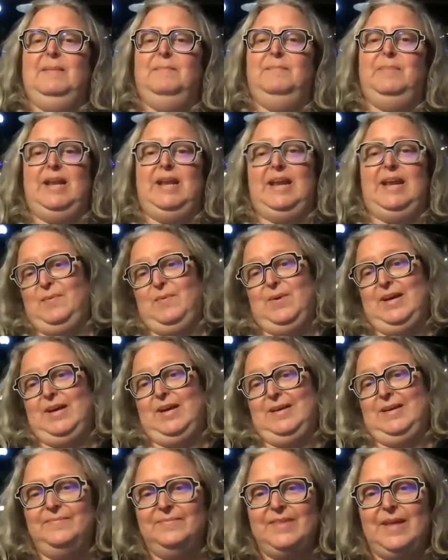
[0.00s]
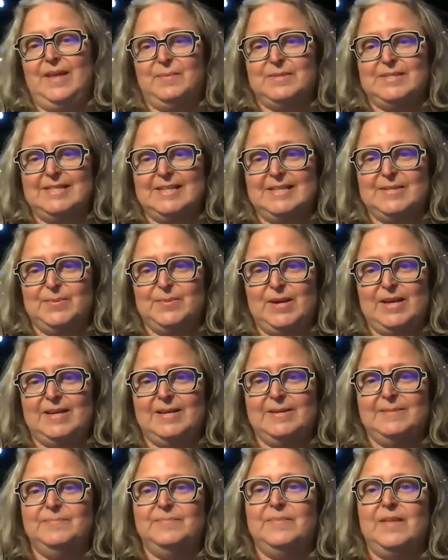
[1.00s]
But anyway, that was this
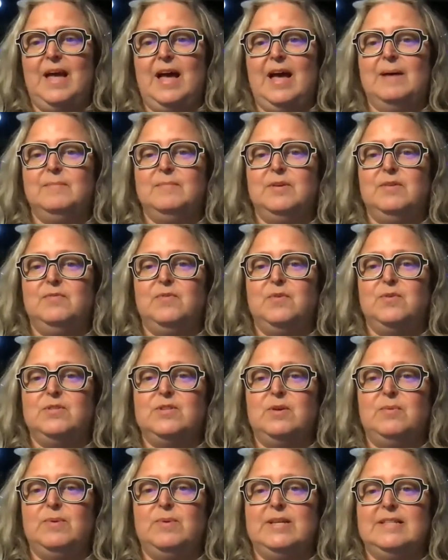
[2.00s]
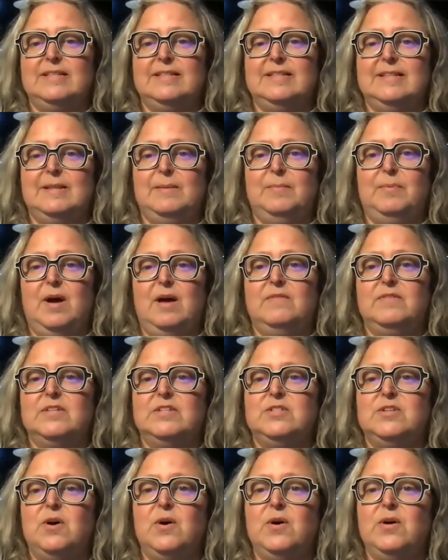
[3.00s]
week. Um, you've also written The
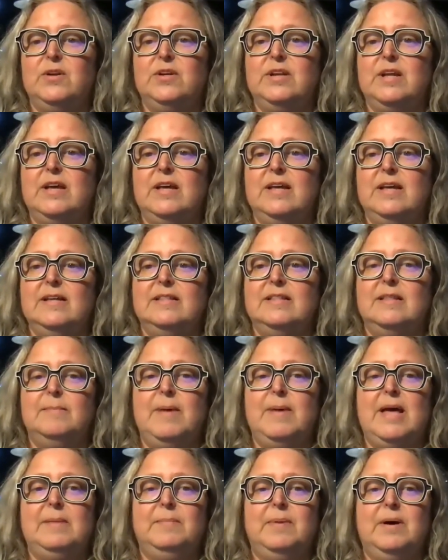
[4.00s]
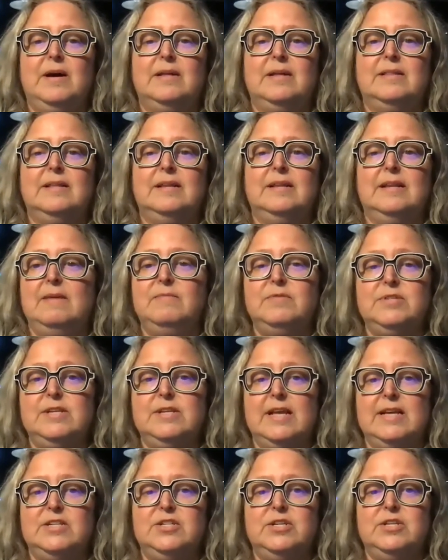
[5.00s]
Private Don, The Man Behind the Le
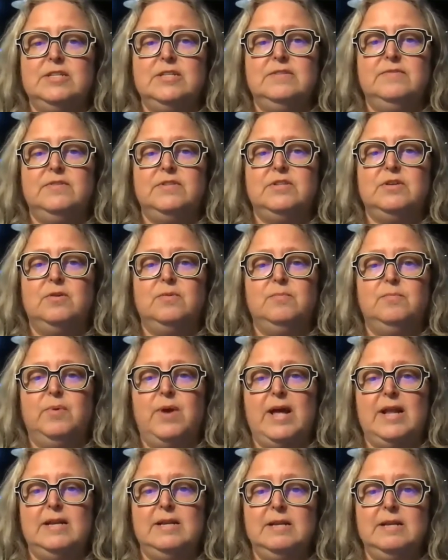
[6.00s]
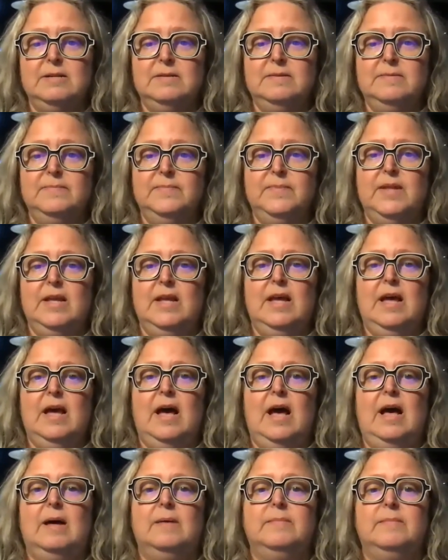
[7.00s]
Legend for Don Bradman,
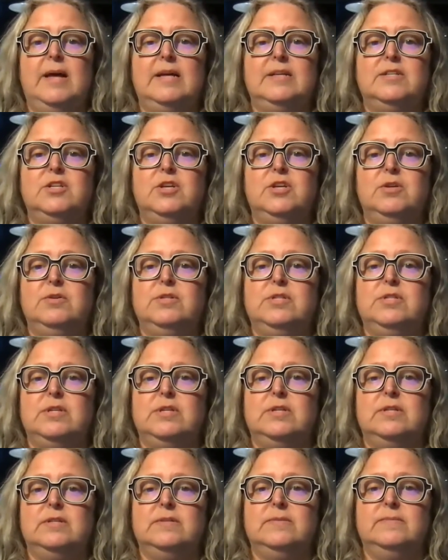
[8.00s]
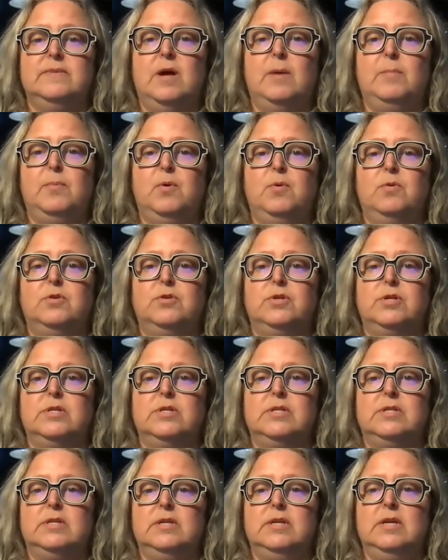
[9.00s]
um, and Hewson, A
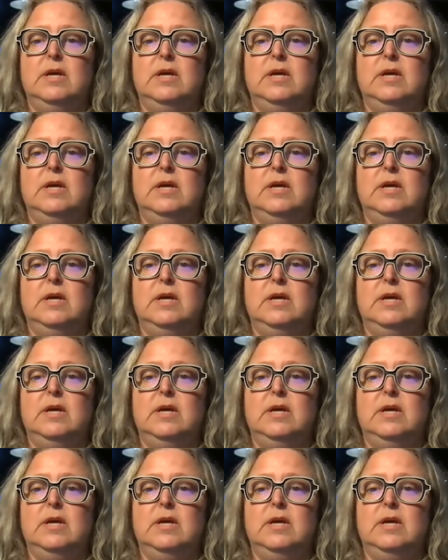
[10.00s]
Portrait.